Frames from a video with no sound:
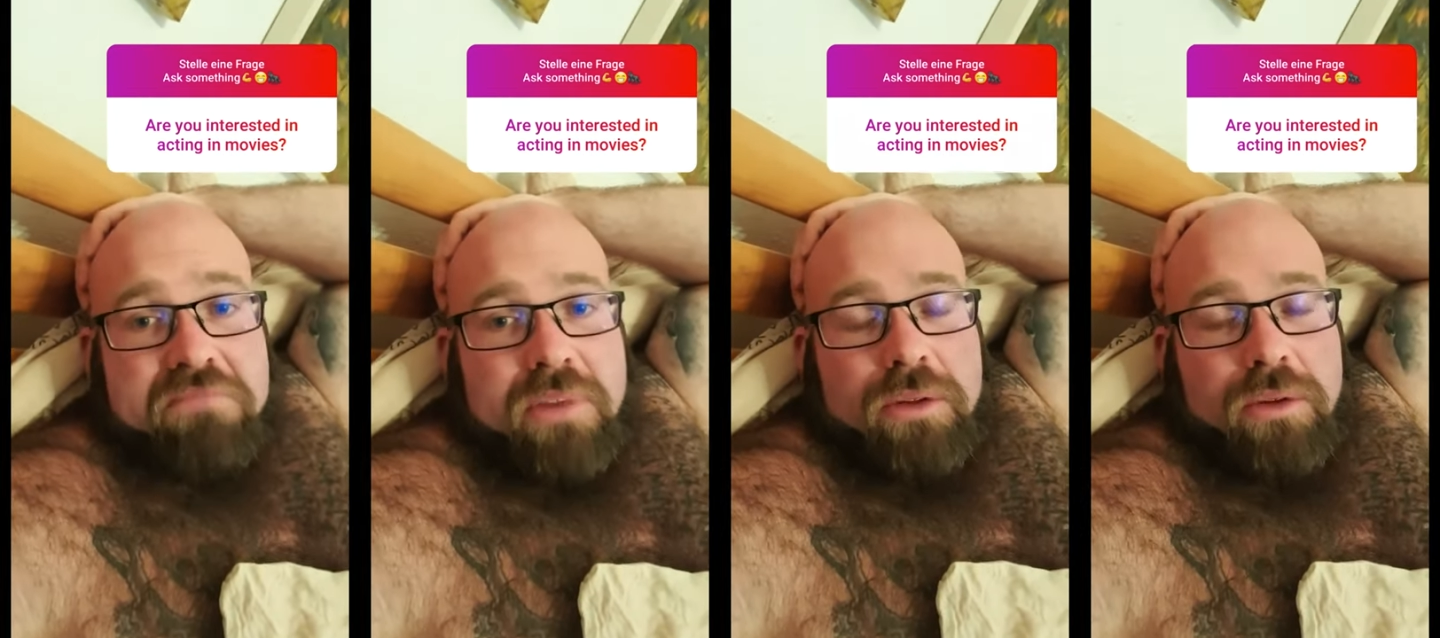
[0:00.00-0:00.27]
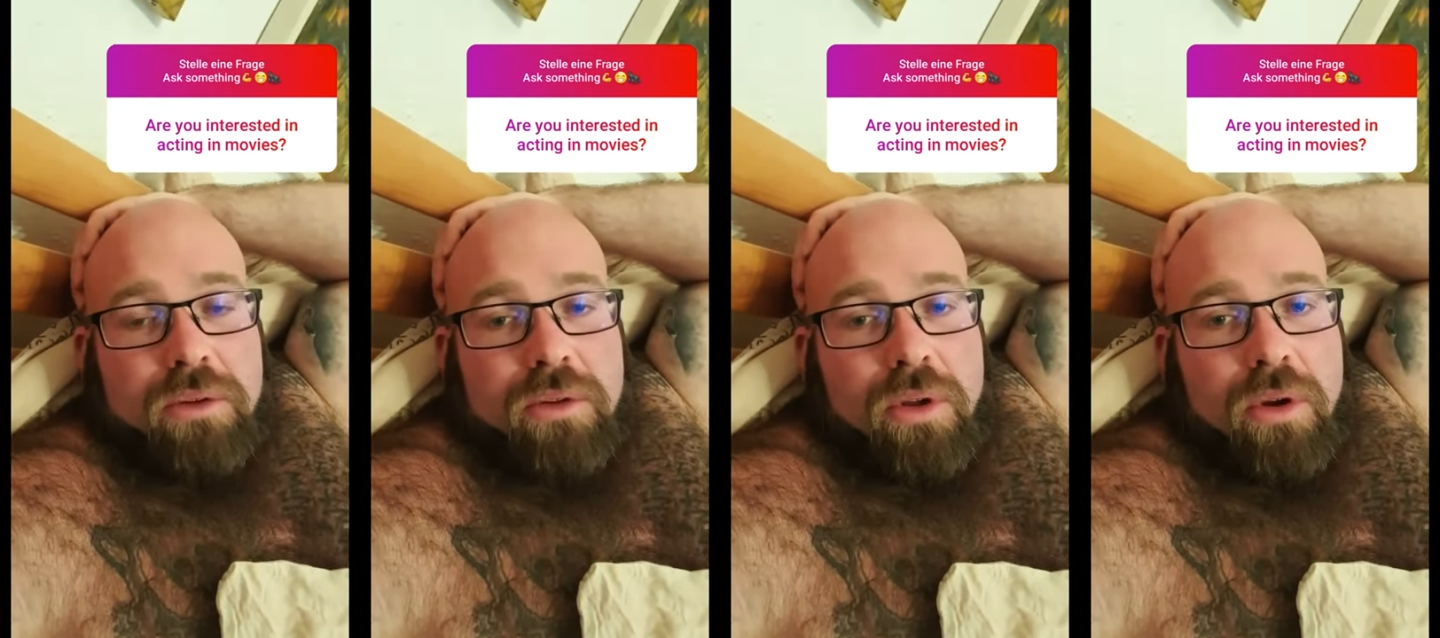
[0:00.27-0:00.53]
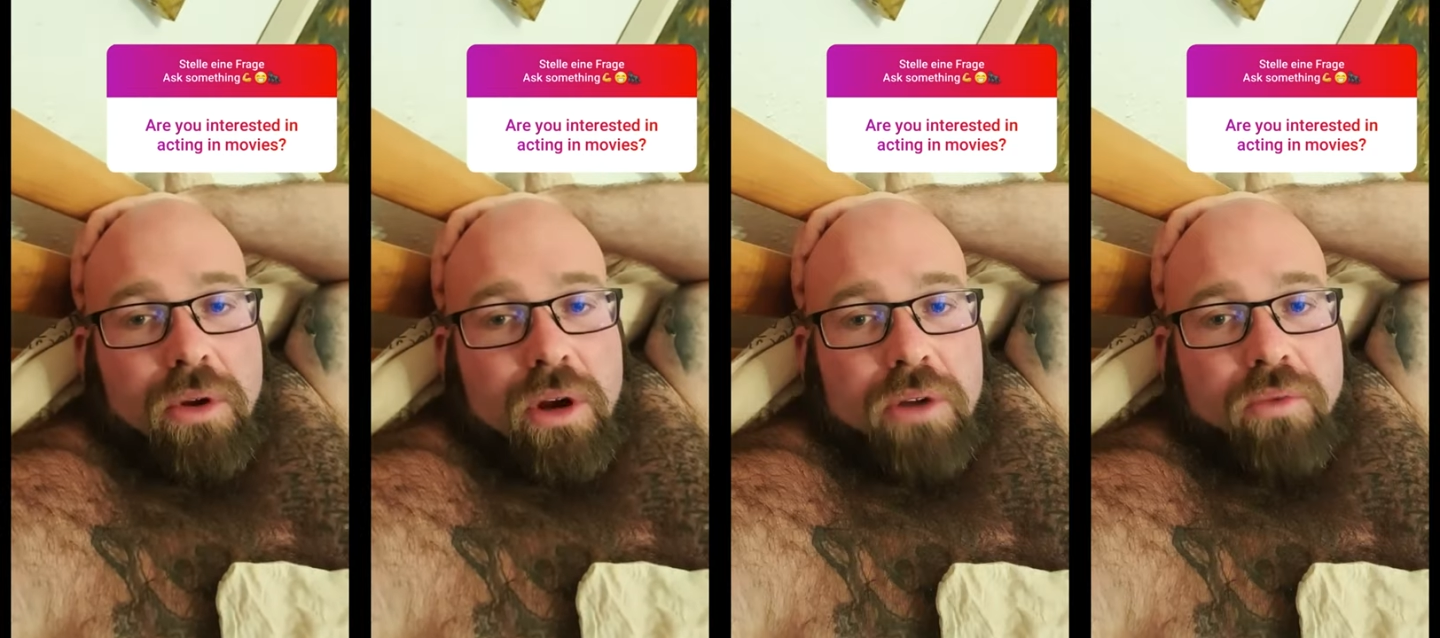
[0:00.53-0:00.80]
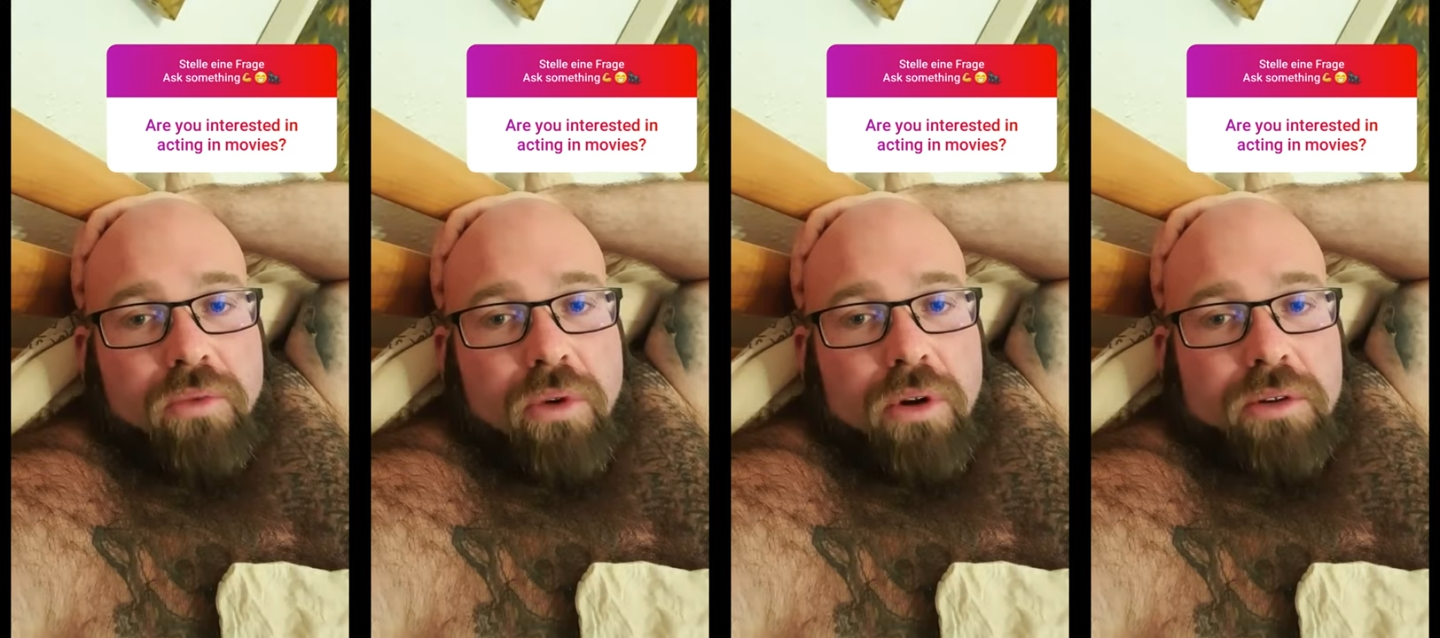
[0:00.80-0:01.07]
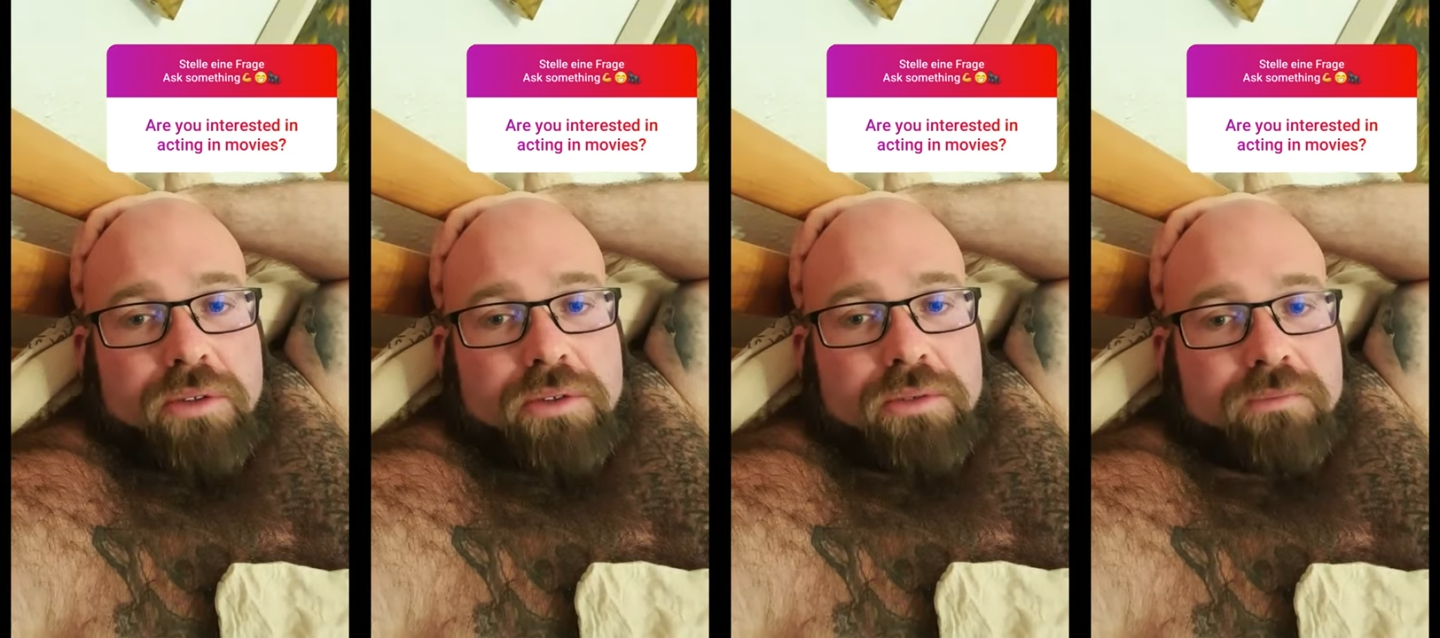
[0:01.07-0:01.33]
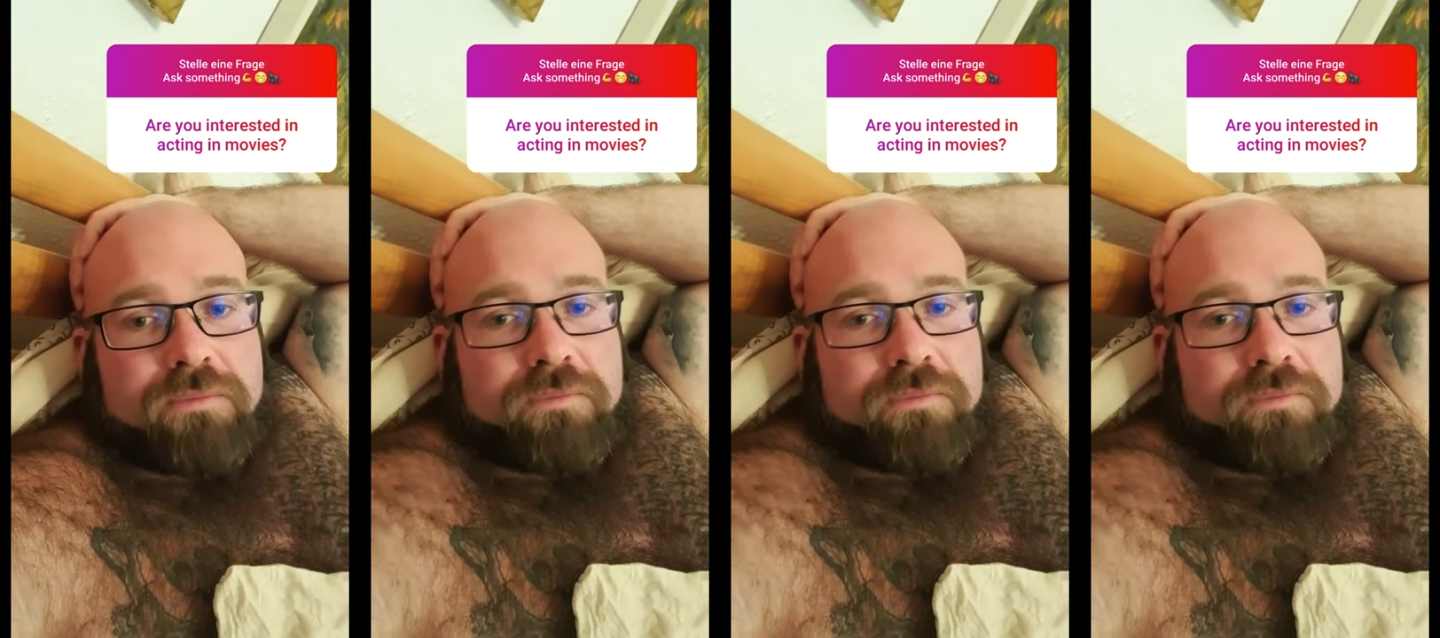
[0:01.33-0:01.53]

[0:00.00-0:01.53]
I don't know how it works.